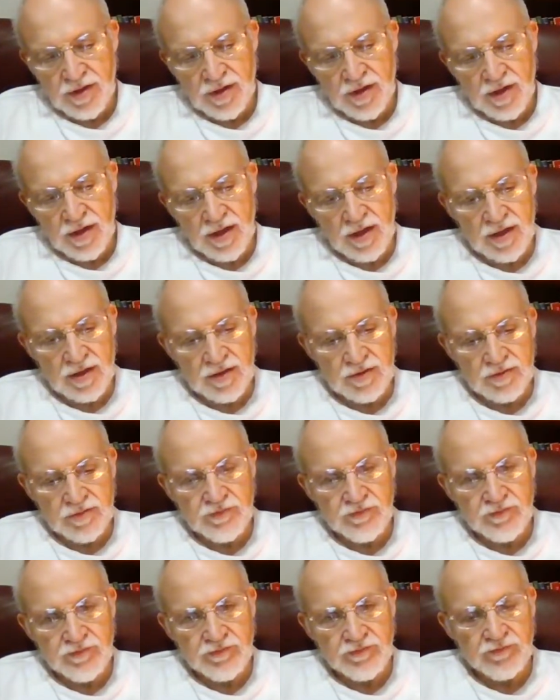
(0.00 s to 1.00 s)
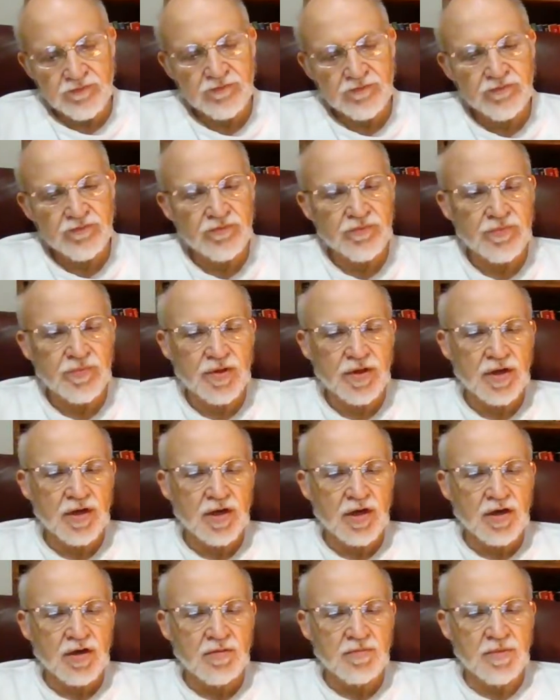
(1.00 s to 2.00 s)
And
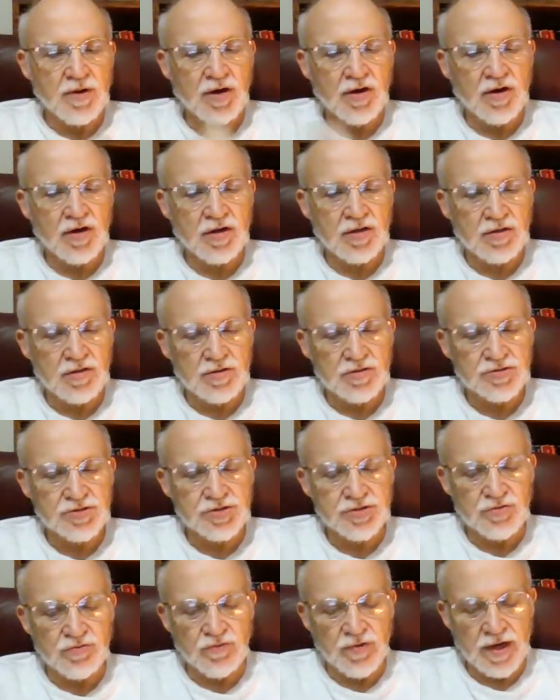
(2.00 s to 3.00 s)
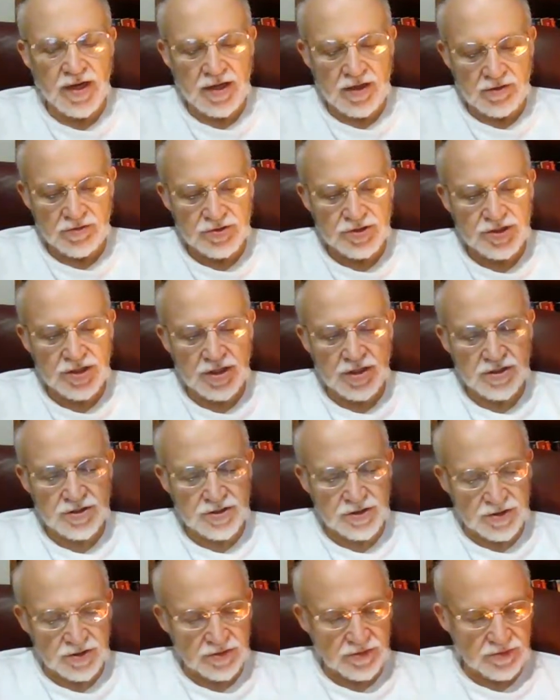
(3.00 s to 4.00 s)
my articles in the Waco
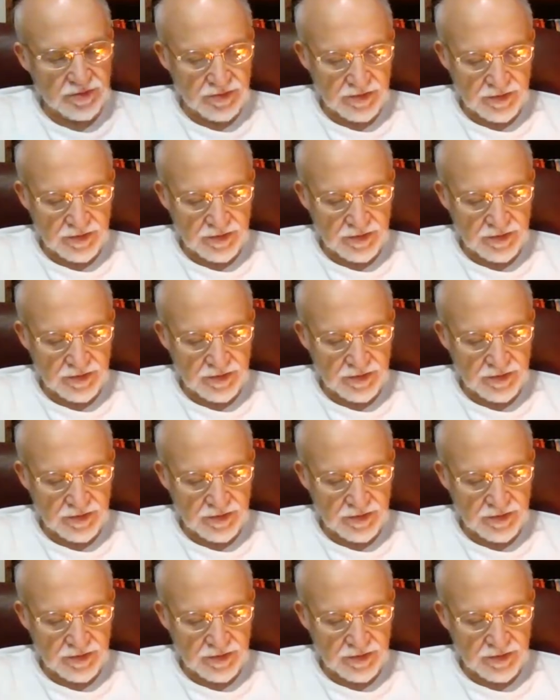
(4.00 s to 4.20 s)
Citizen